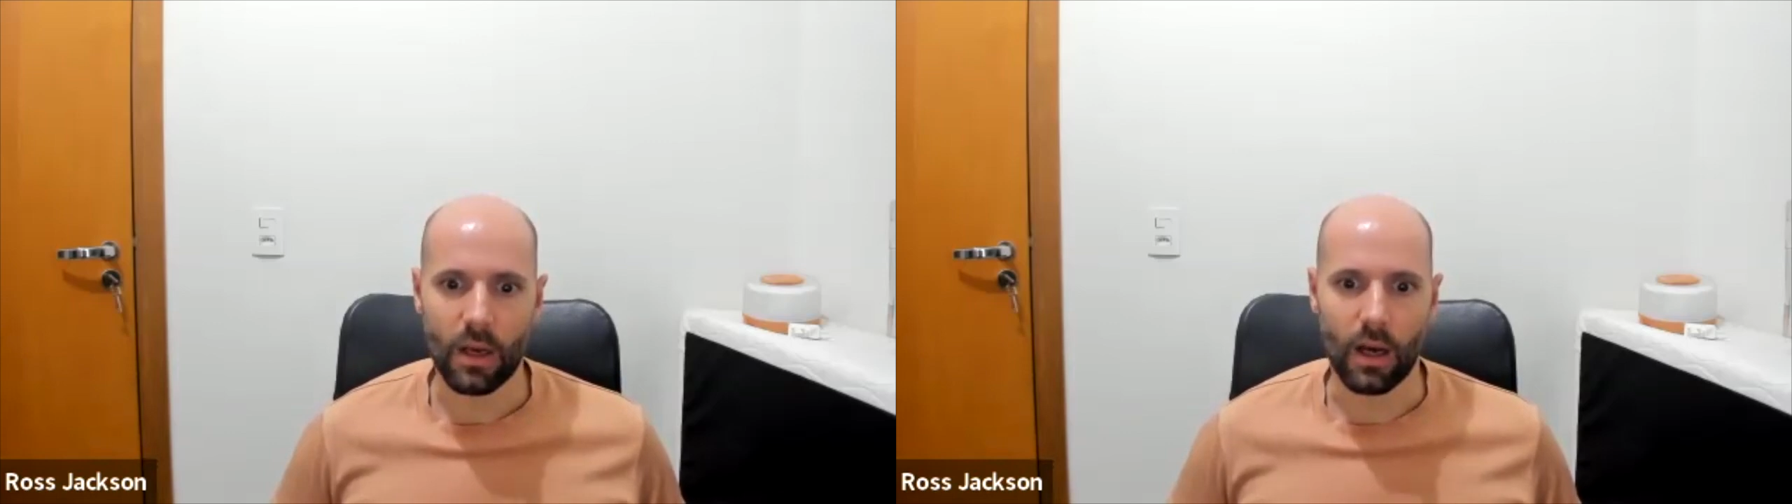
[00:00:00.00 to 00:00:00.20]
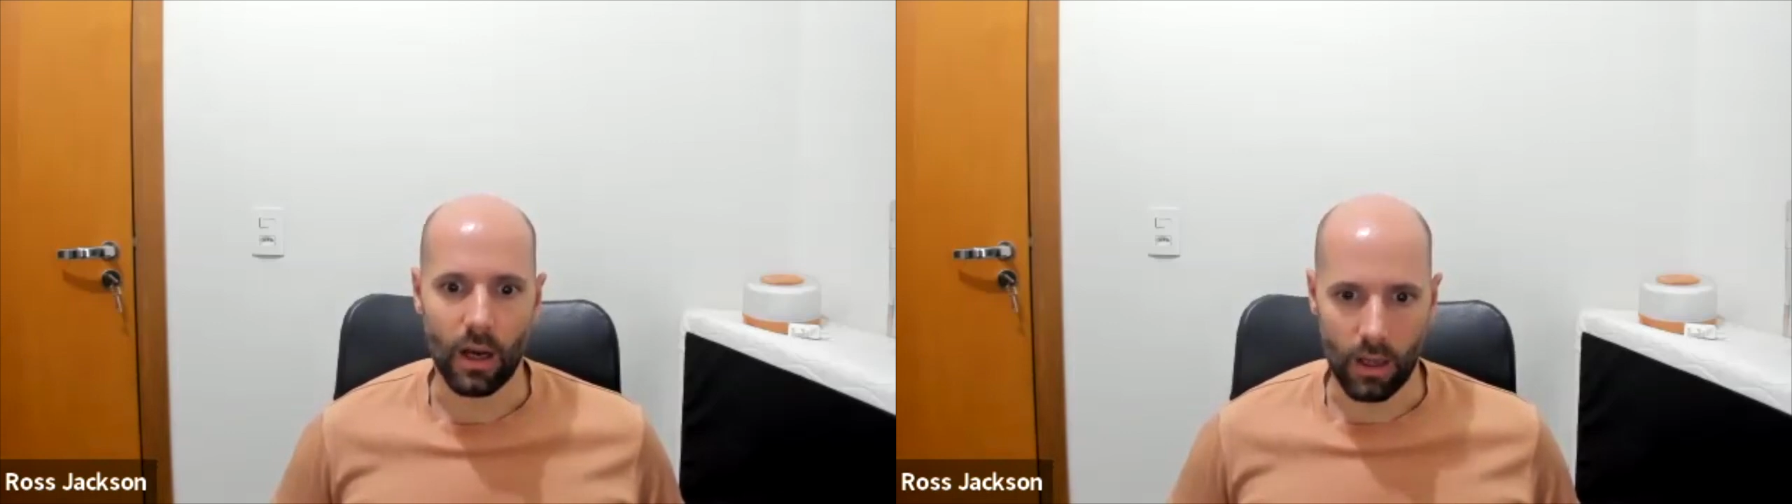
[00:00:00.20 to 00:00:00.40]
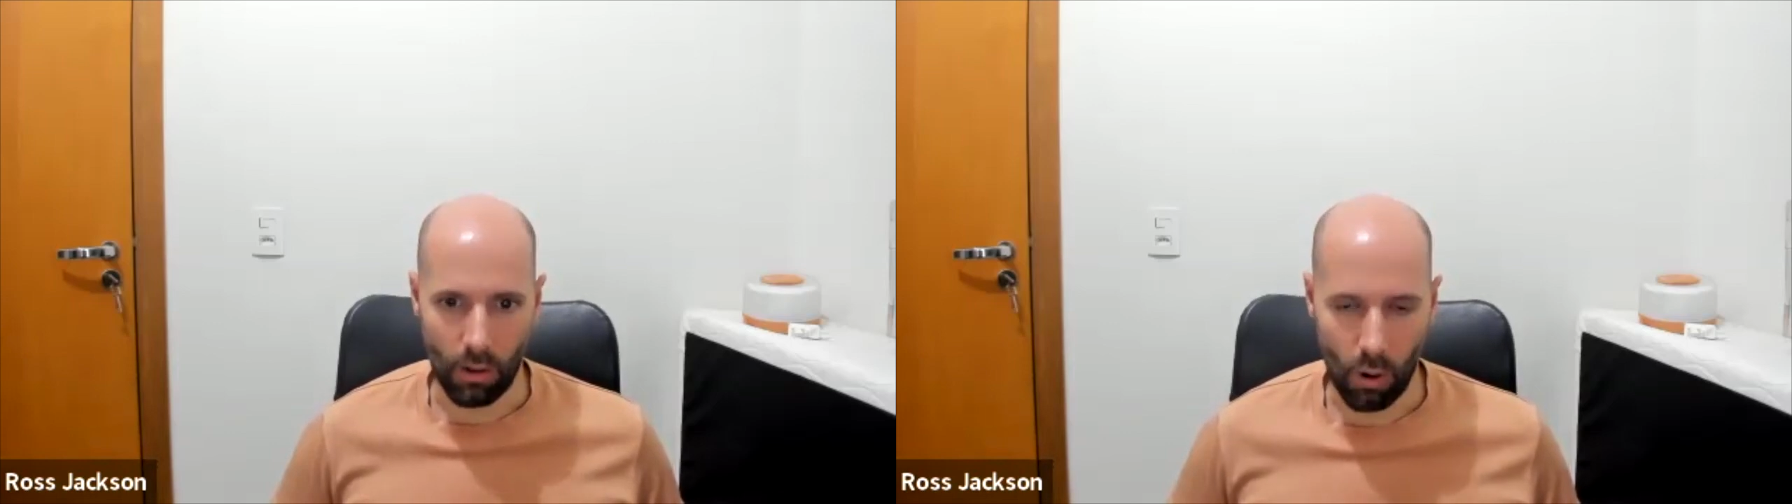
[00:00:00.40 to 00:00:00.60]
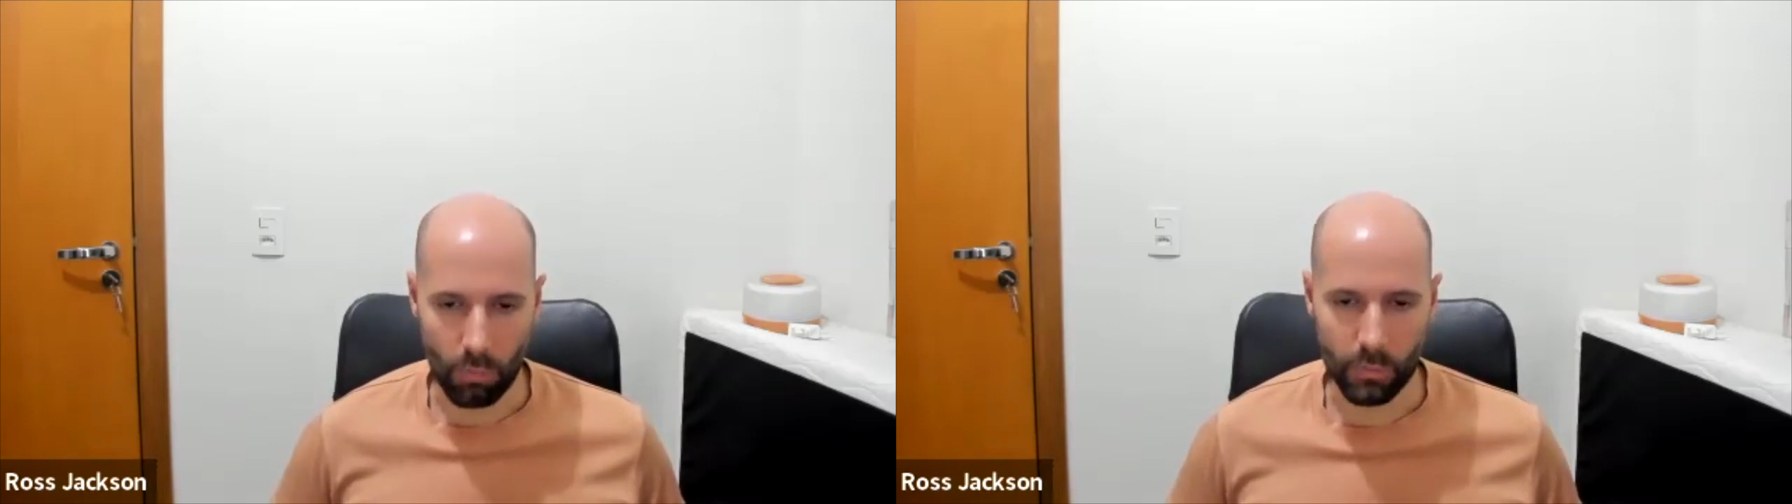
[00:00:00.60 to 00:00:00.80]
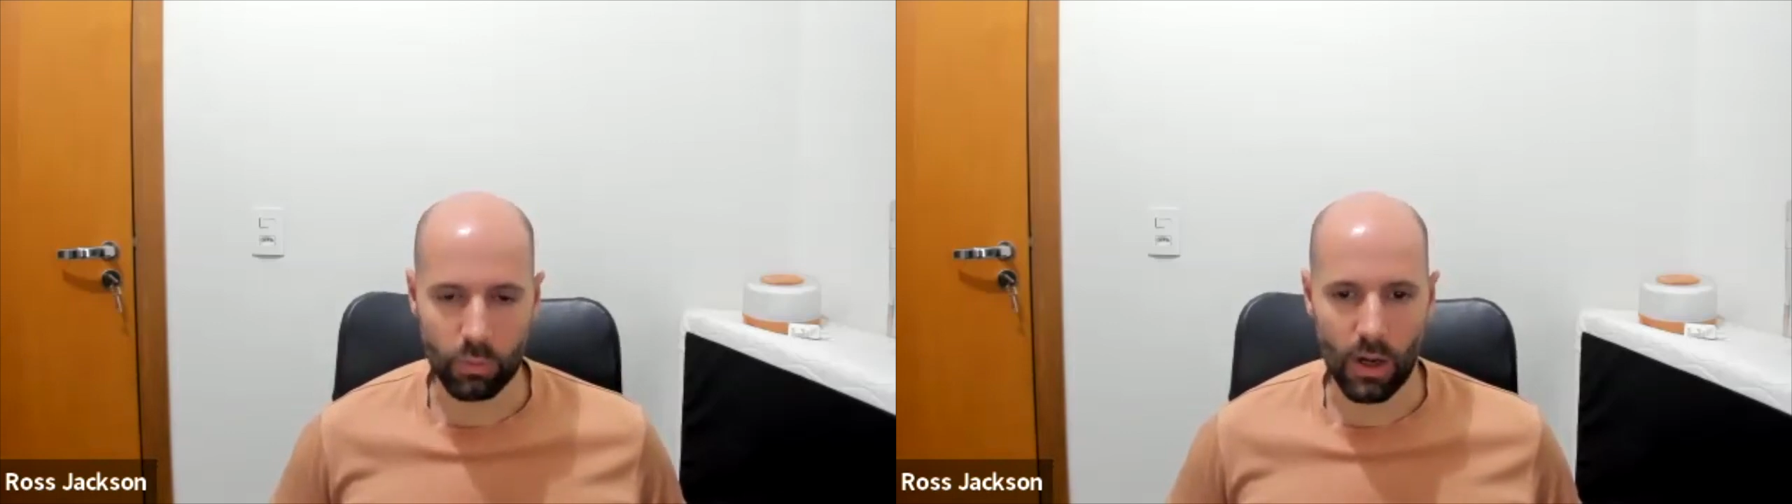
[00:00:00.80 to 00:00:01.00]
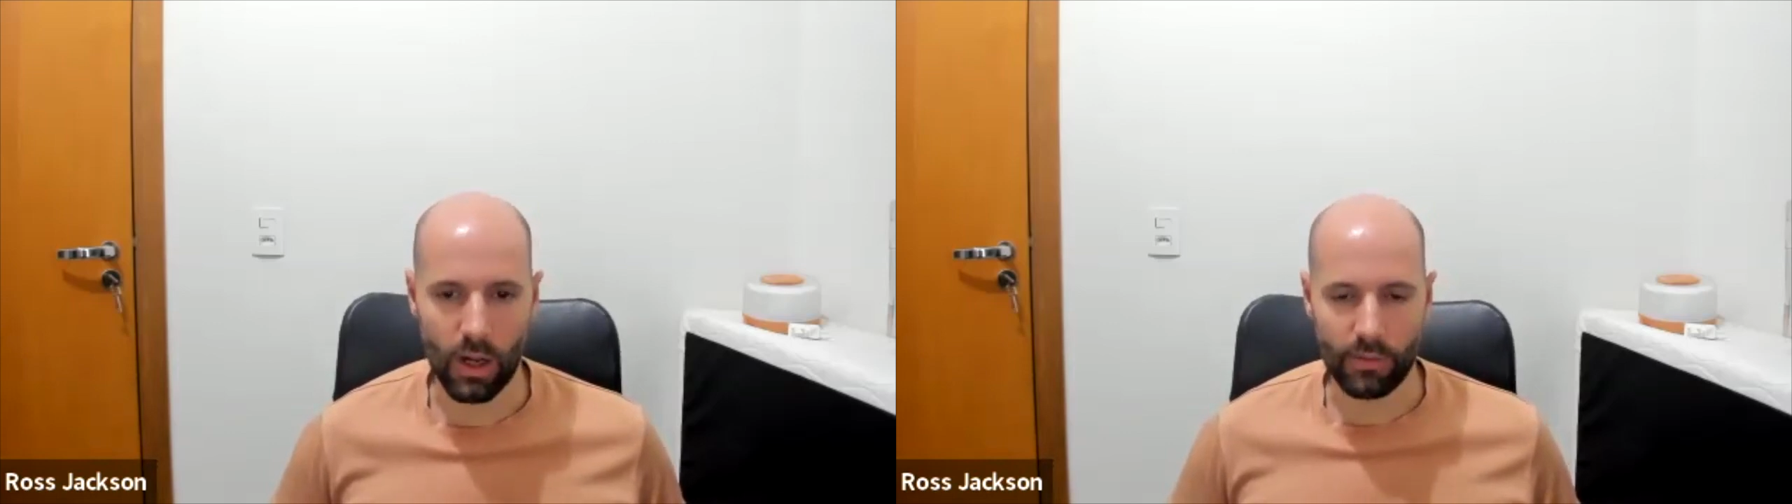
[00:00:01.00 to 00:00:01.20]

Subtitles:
at home as well.